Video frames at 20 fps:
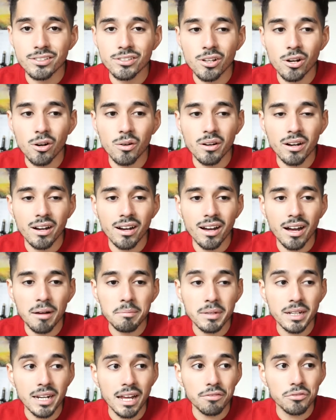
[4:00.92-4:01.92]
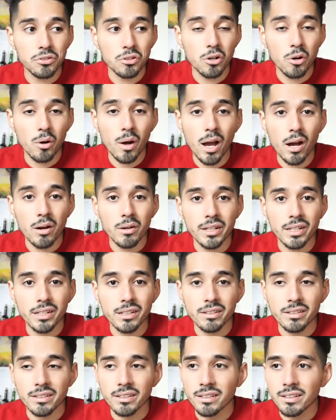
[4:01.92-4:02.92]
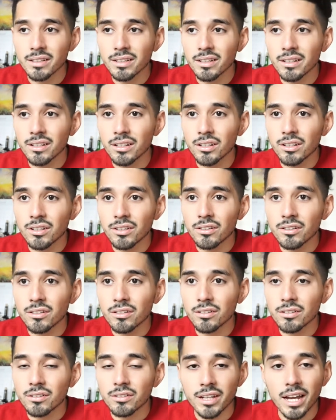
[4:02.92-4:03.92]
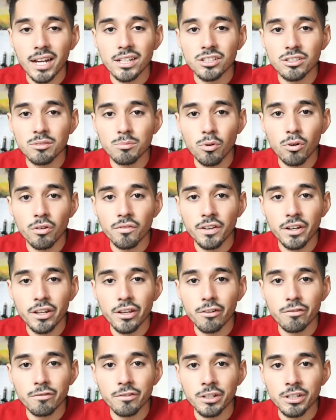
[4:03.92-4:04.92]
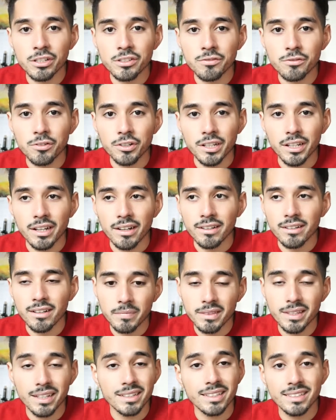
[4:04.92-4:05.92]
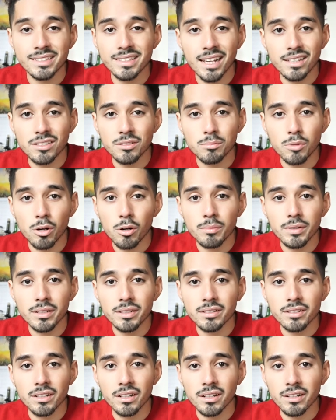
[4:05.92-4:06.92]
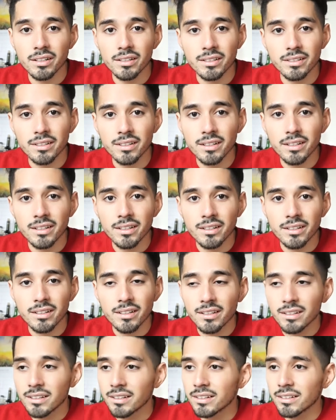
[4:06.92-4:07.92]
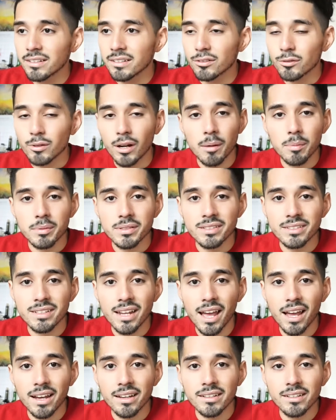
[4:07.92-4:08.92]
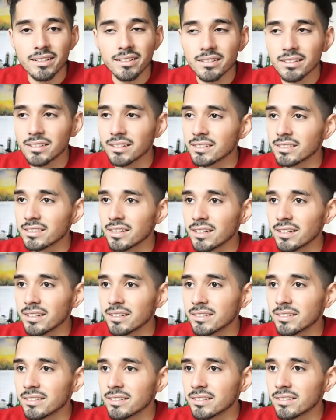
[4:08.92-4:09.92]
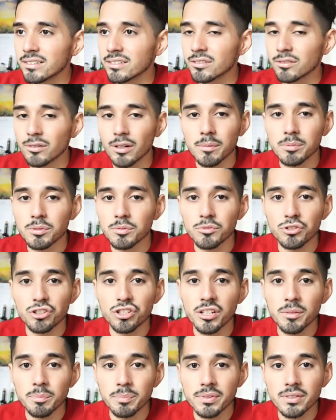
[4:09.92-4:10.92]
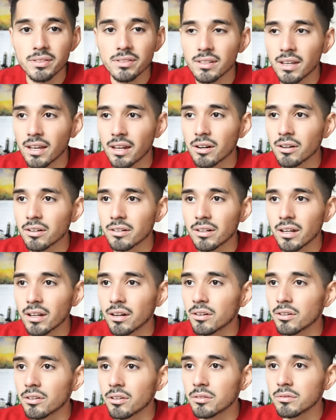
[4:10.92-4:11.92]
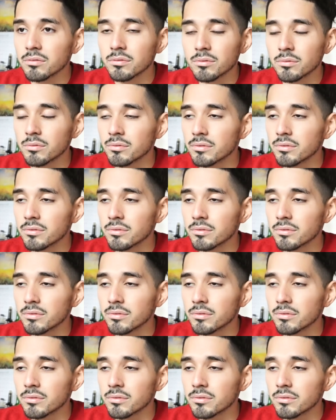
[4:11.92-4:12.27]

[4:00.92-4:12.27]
So I'm gonna have to go out and catch some more video footage for you. Take this as a moment to grab a snack, cause grab some chips. I don't know.